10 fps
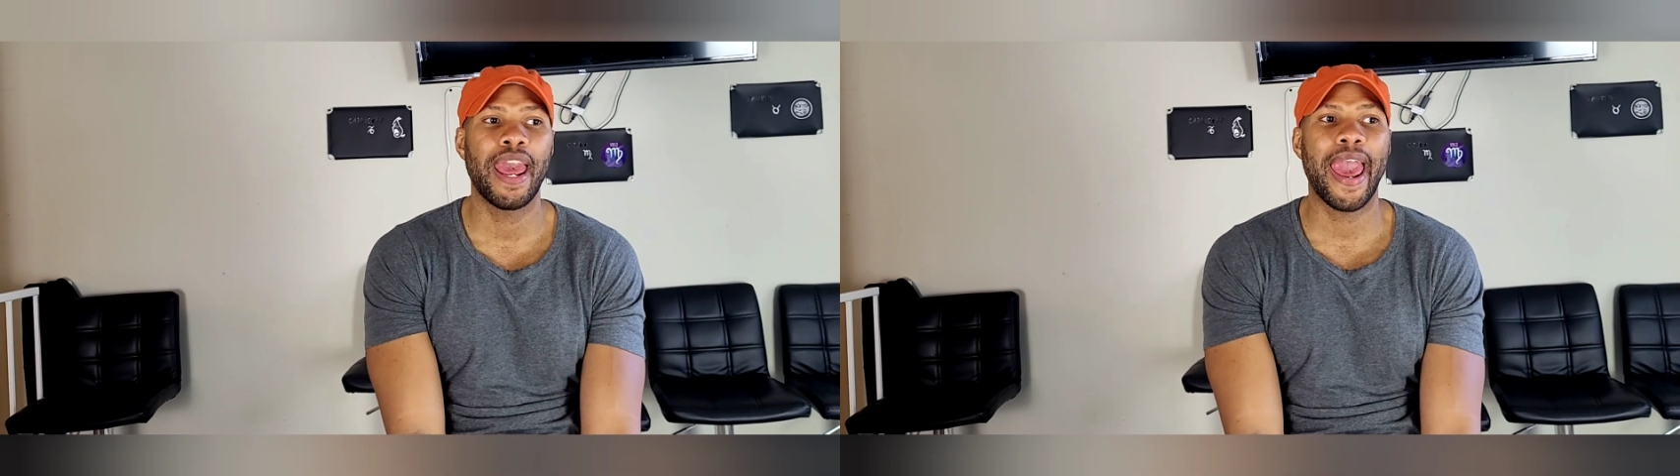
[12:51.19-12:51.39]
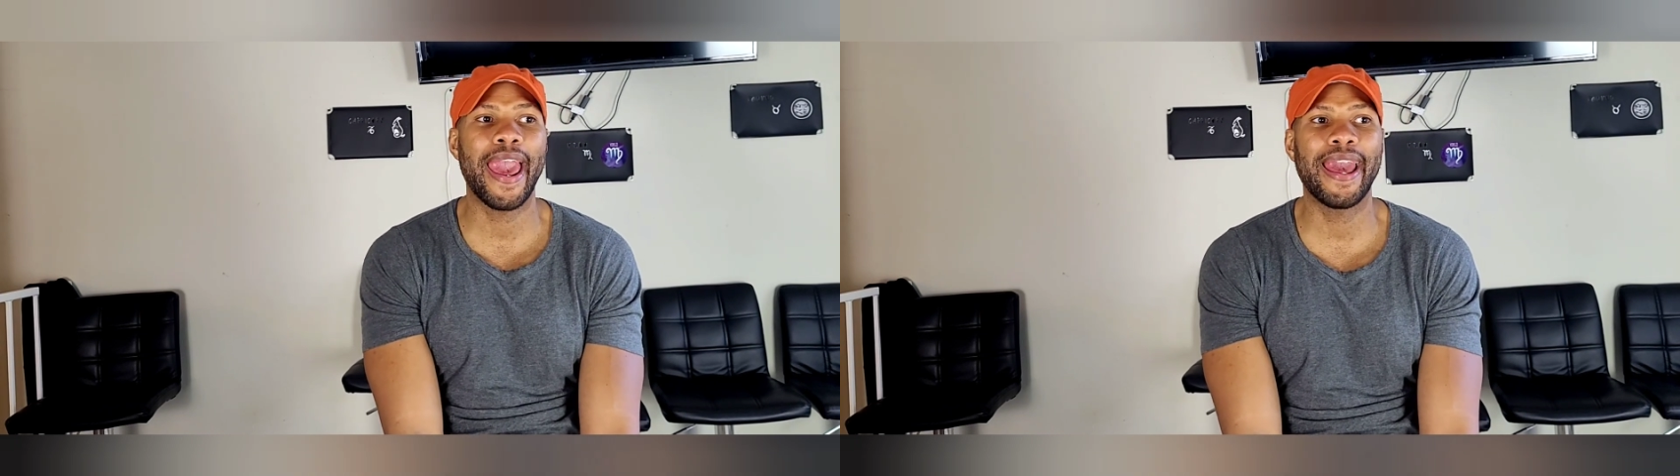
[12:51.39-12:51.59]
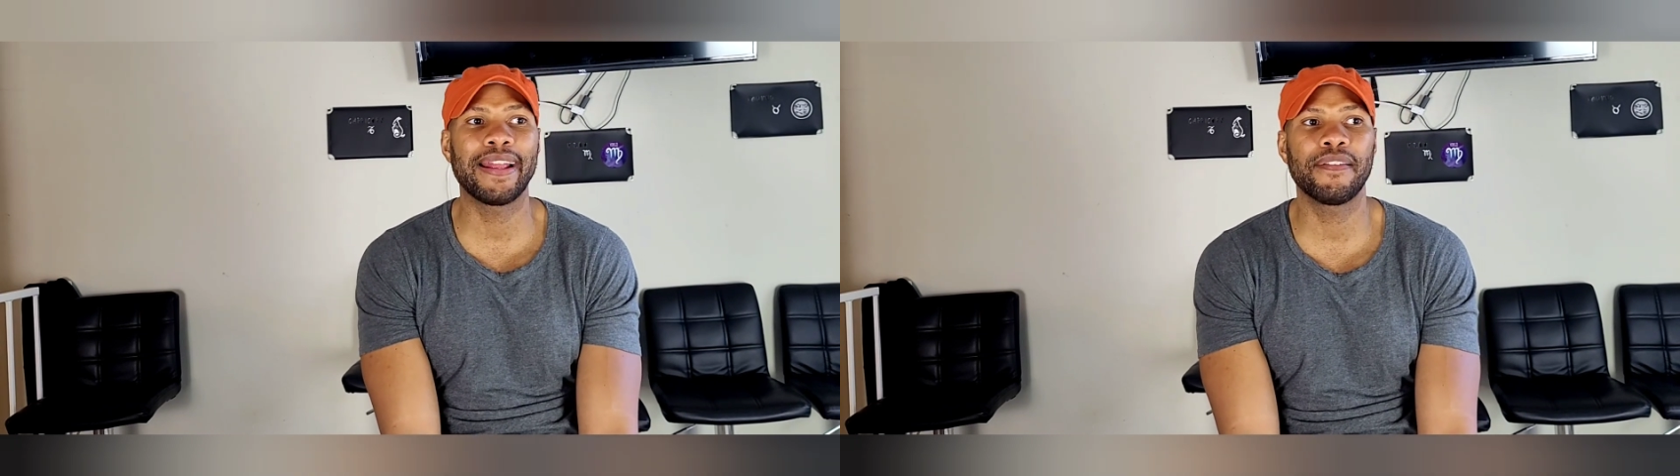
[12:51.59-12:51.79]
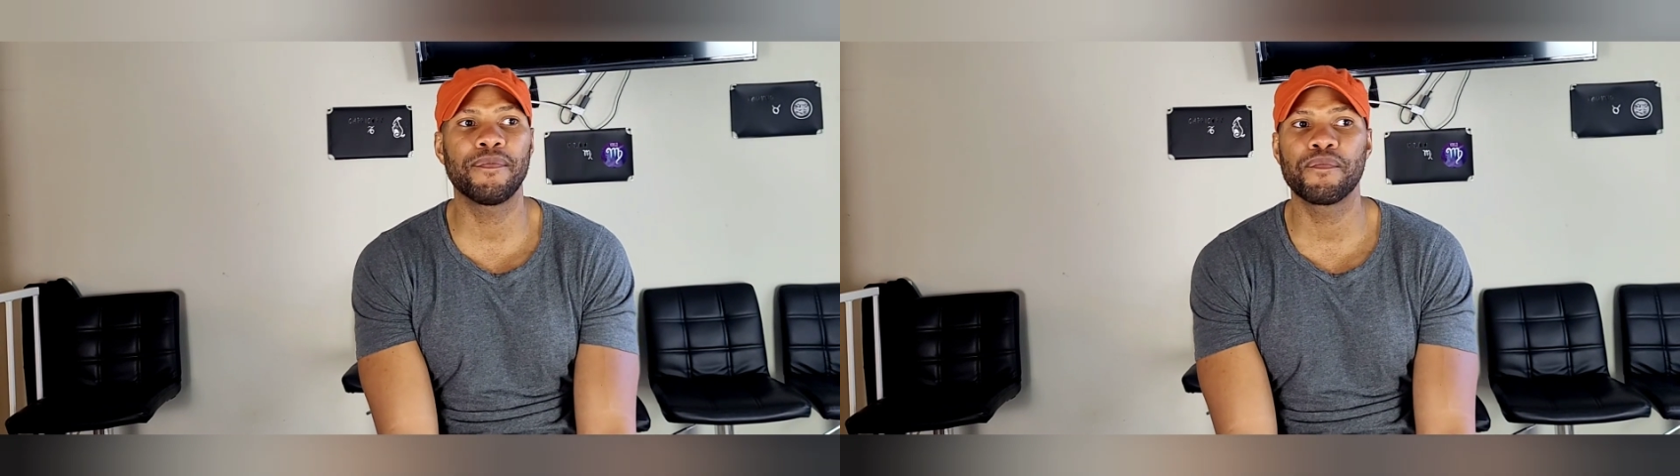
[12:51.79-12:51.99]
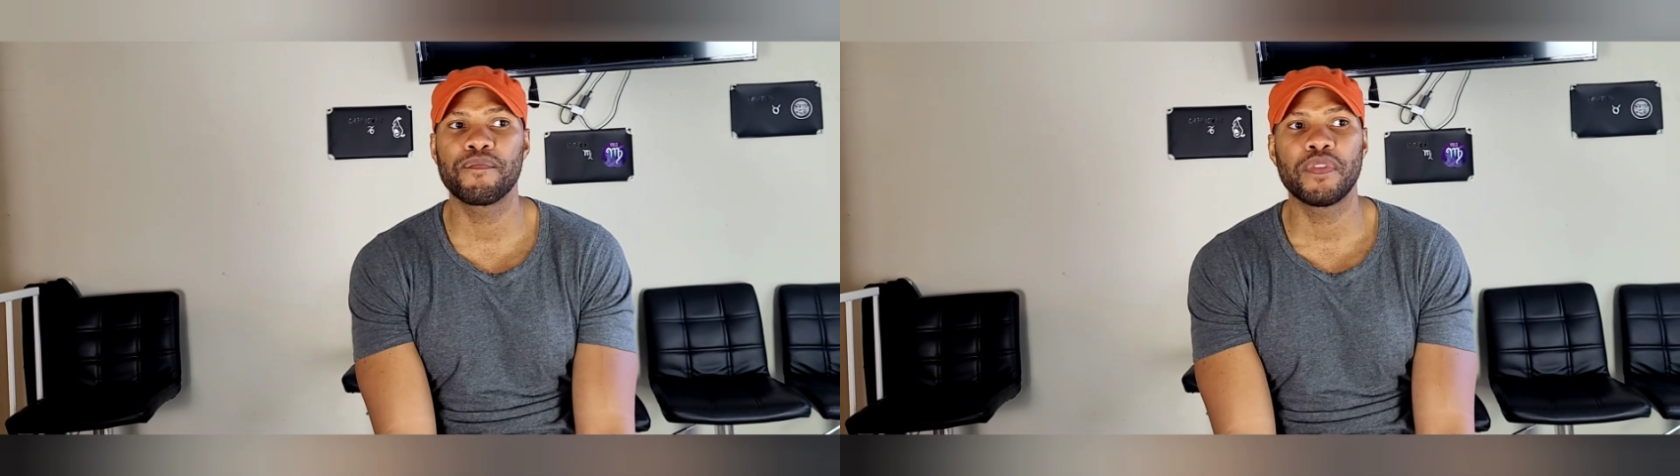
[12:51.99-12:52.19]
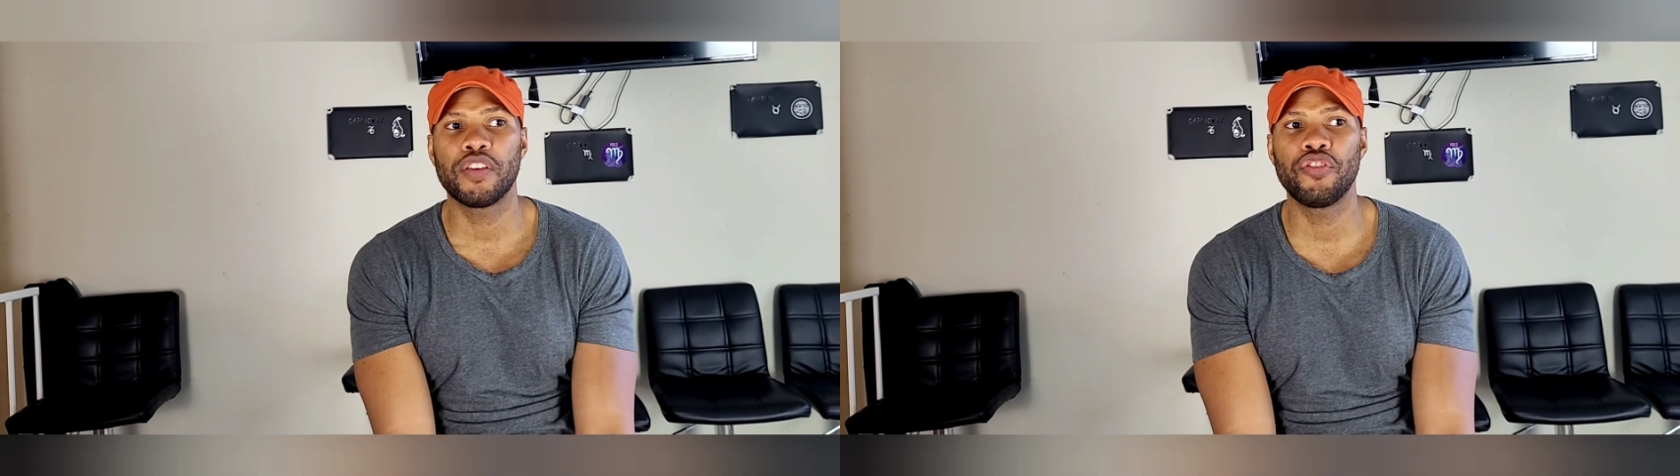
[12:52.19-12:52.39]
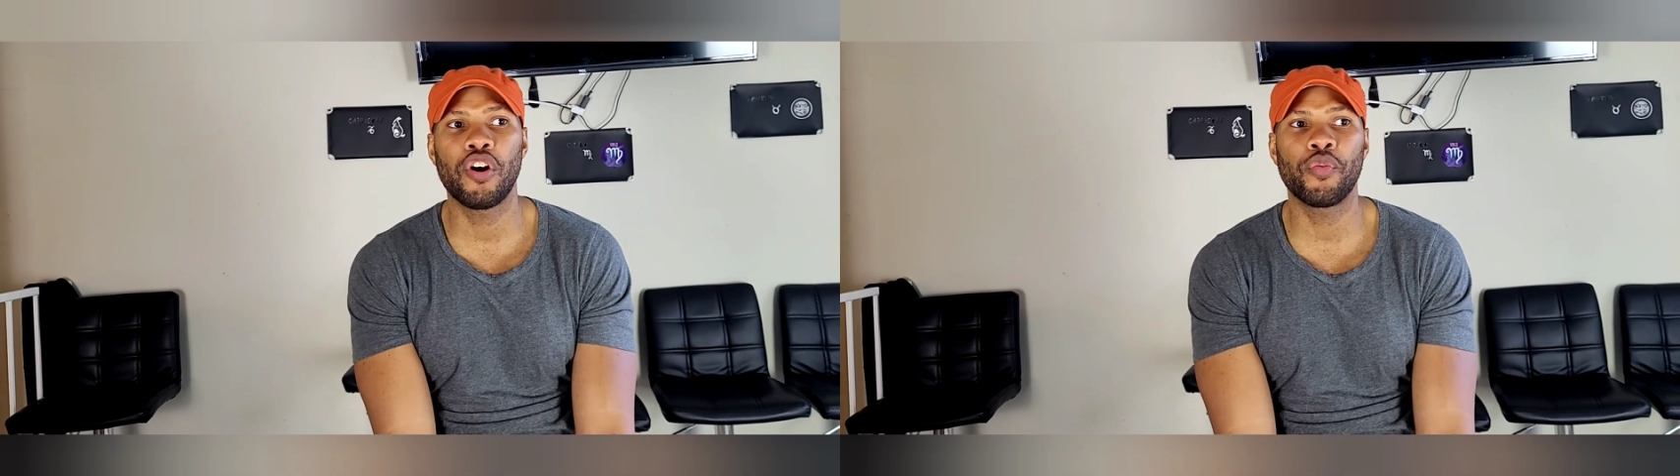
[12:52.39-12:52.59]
and you know,